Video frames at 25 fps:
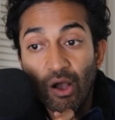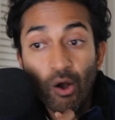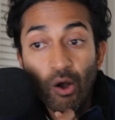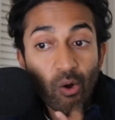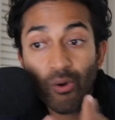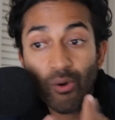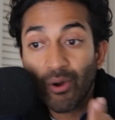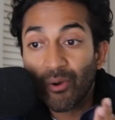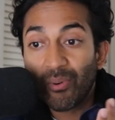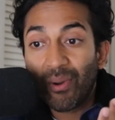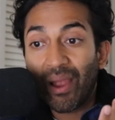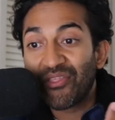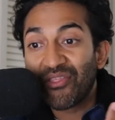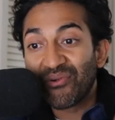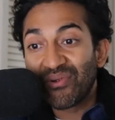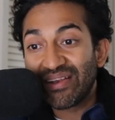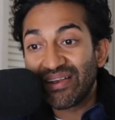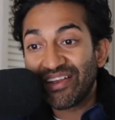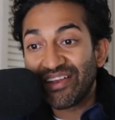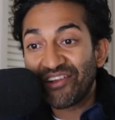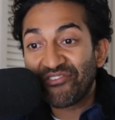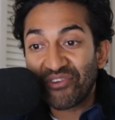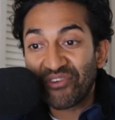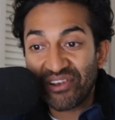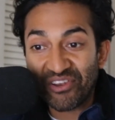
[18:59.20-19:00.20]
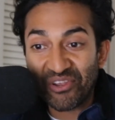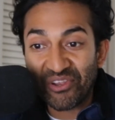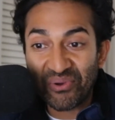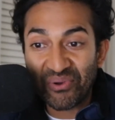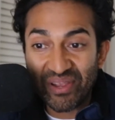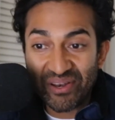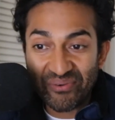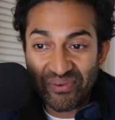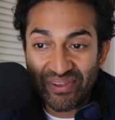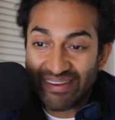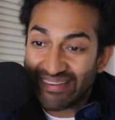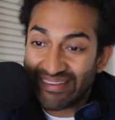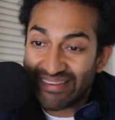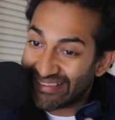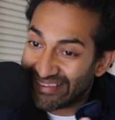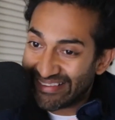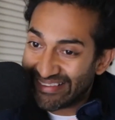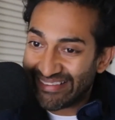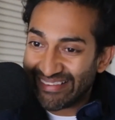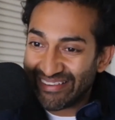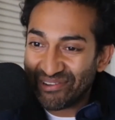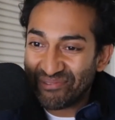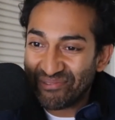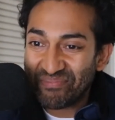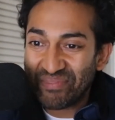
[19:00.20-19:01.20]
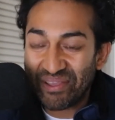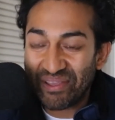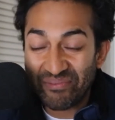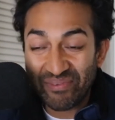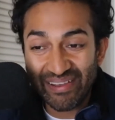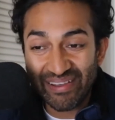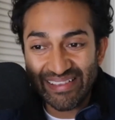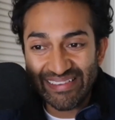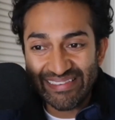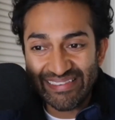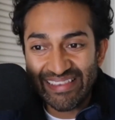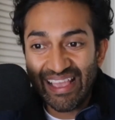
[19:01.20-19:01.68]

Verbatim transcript: were rather indifferent to it. We just assumed it was